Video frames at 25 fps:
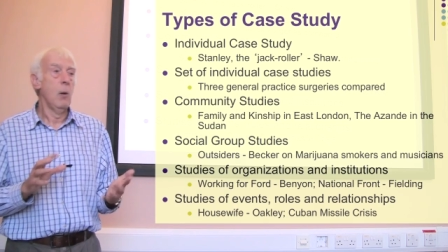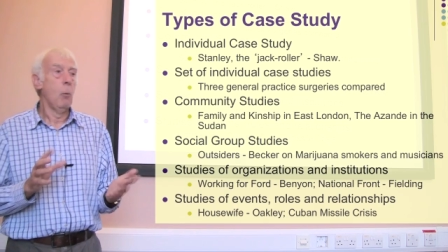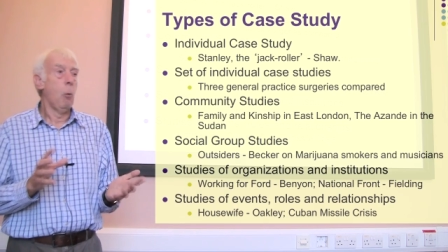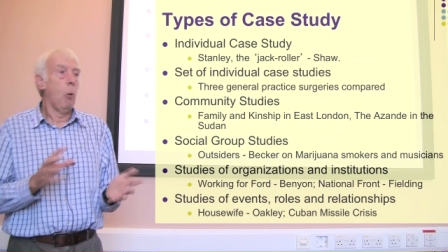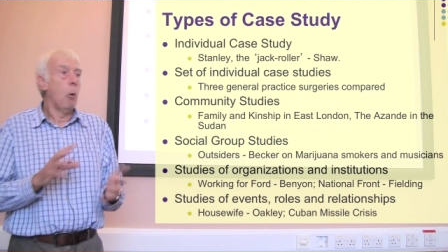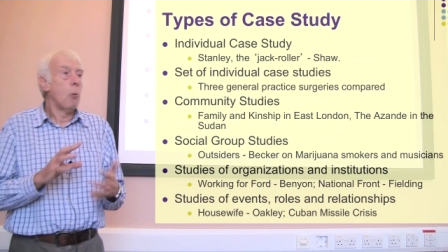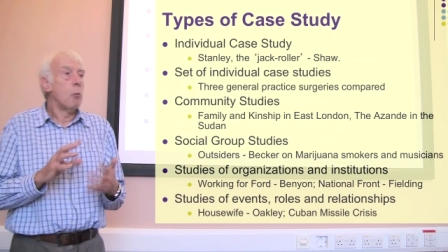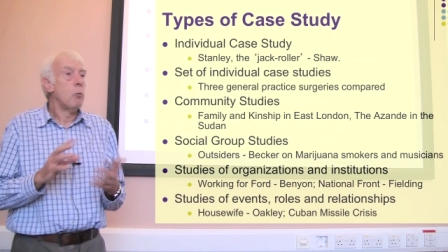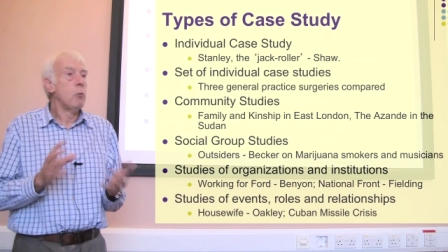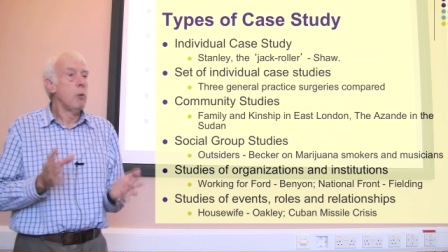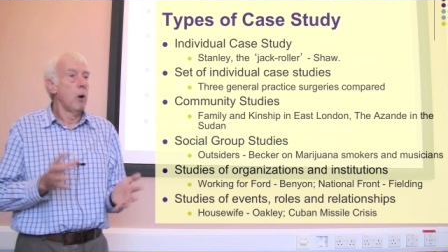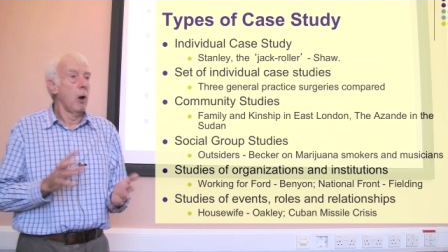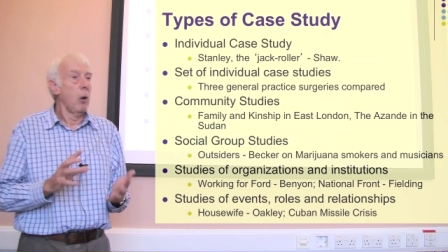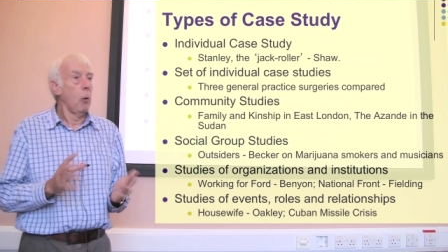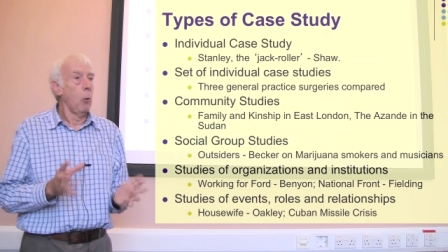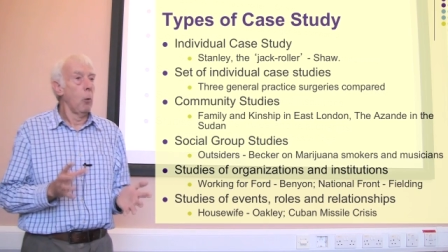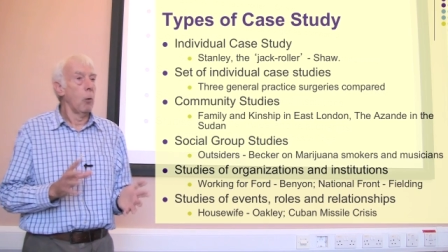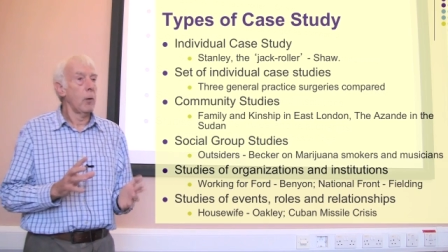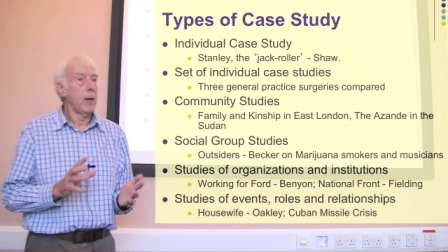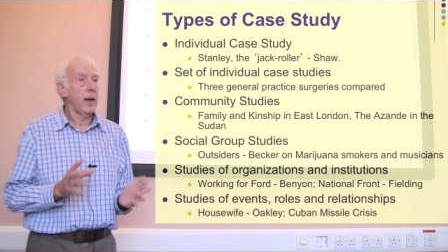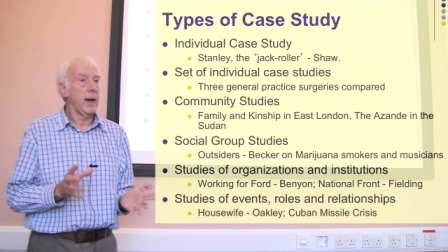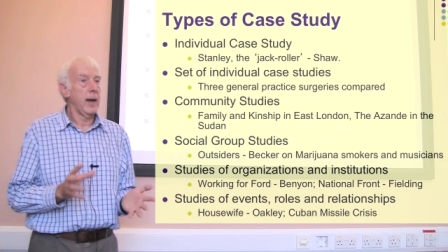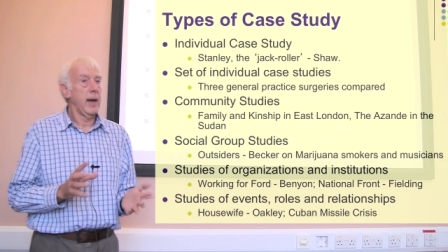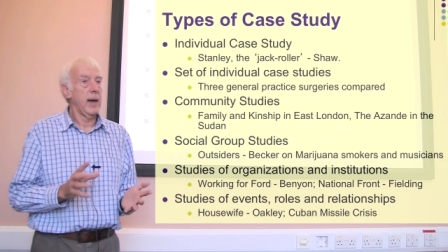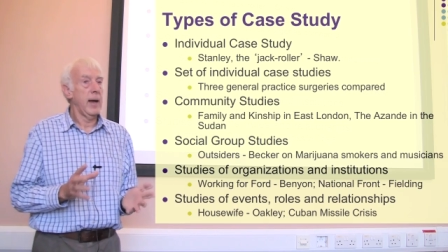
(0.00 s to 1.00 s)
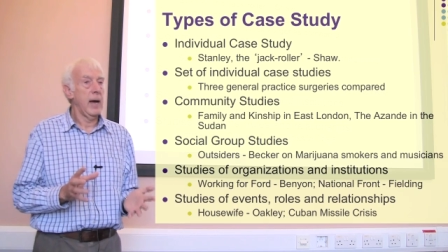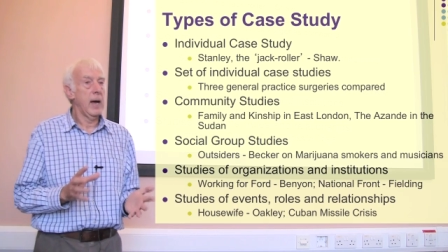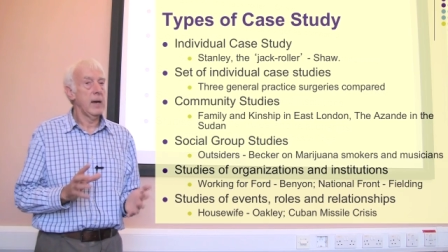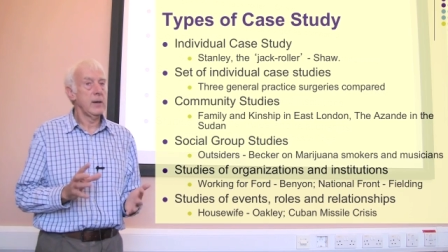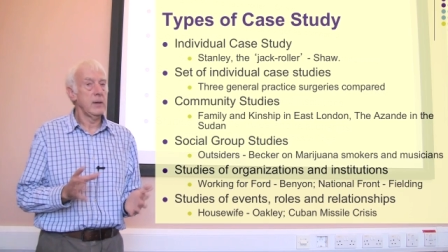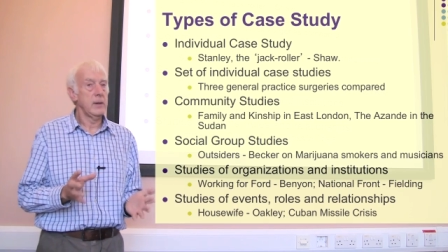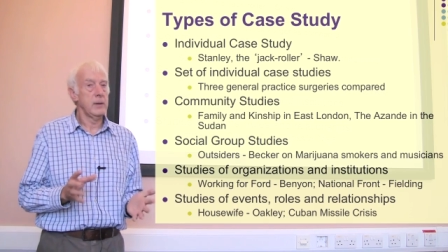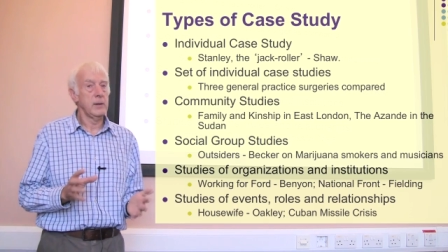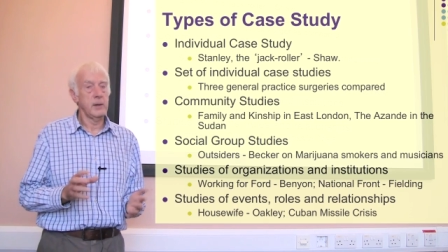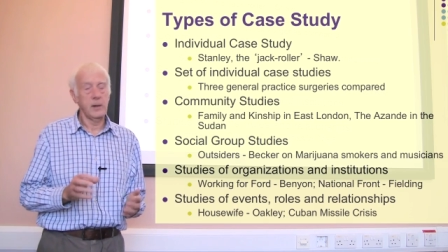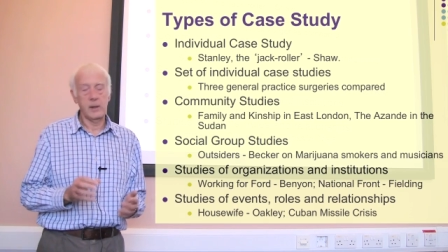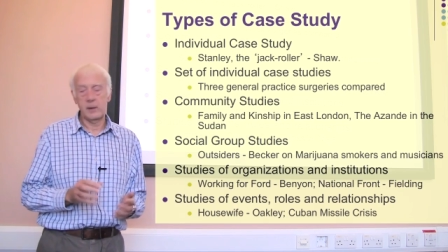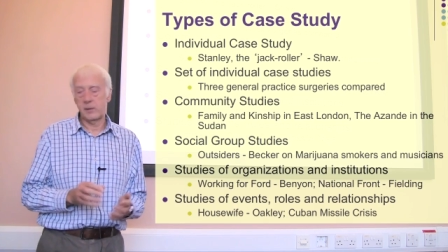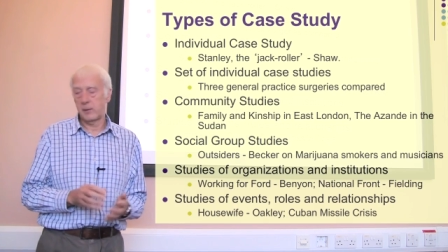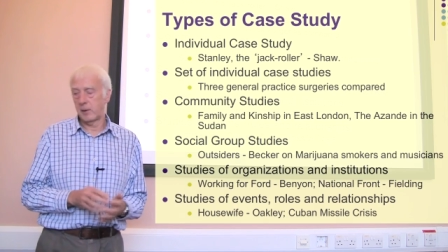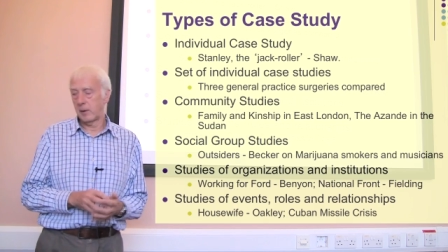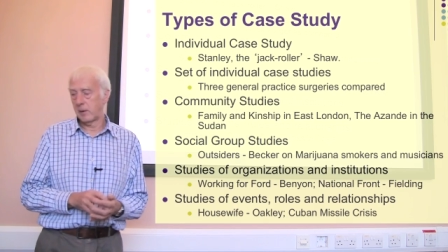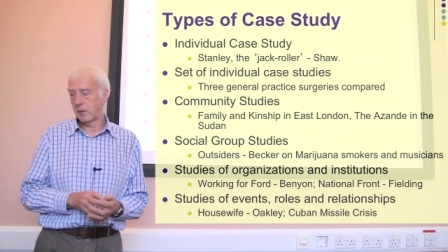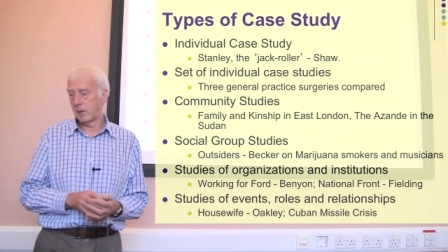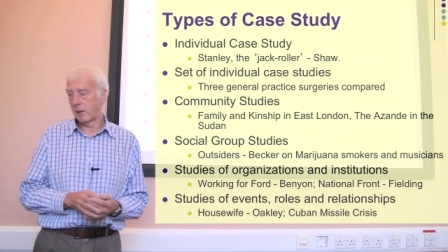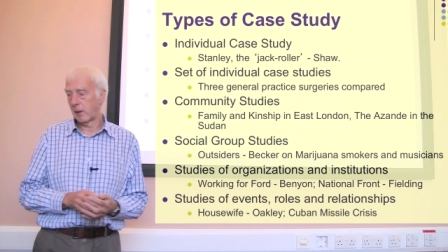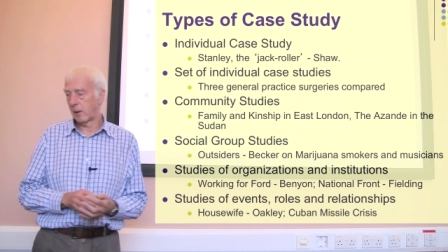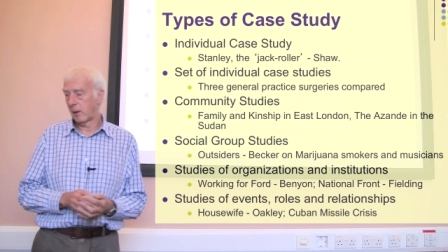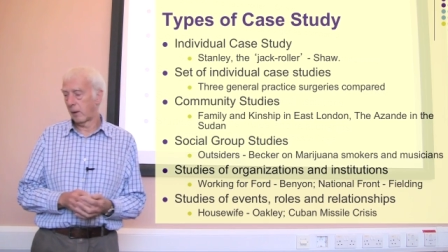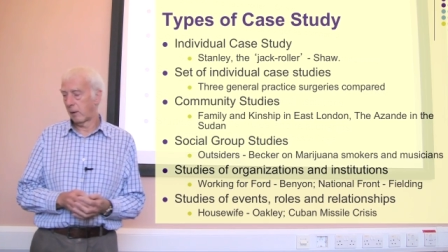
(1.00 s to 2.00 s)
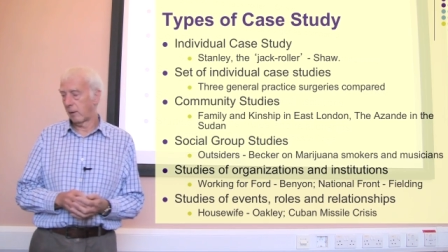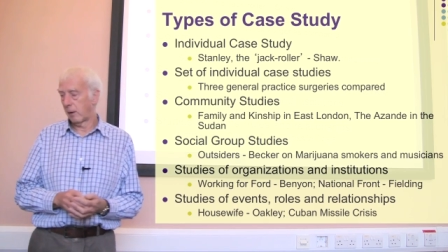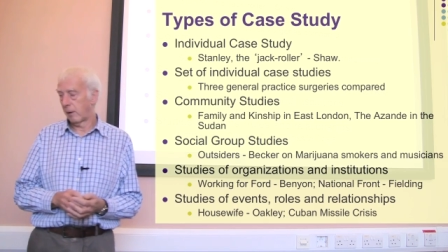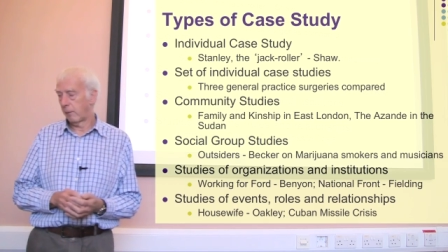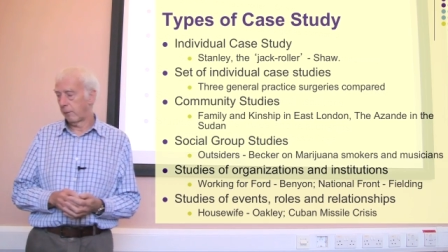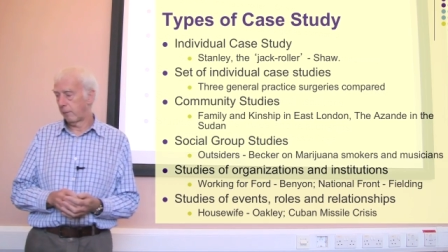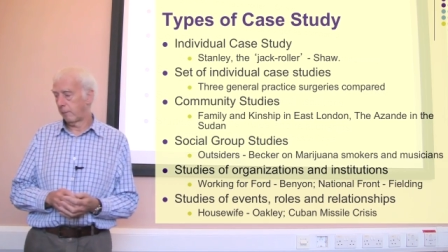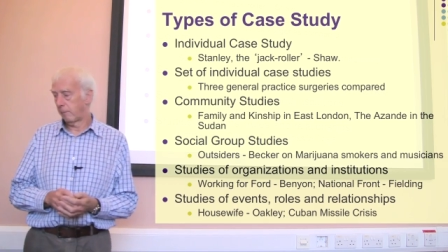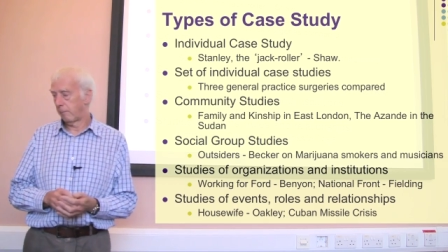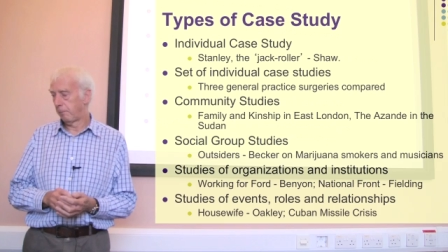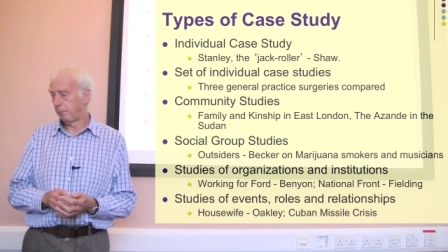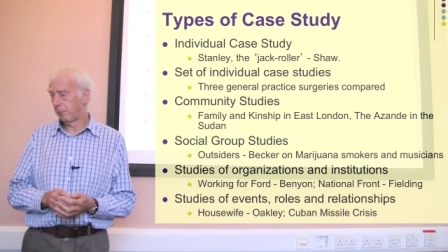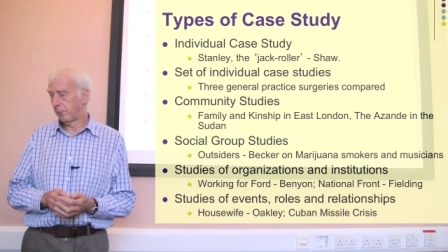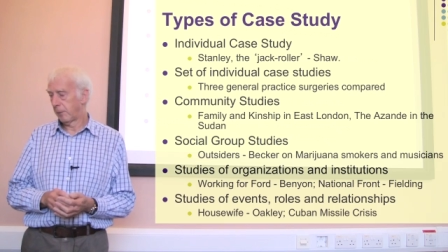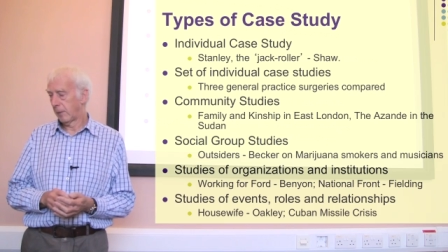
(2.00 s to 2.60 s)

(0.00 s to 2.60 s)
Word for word: what role that had in their life.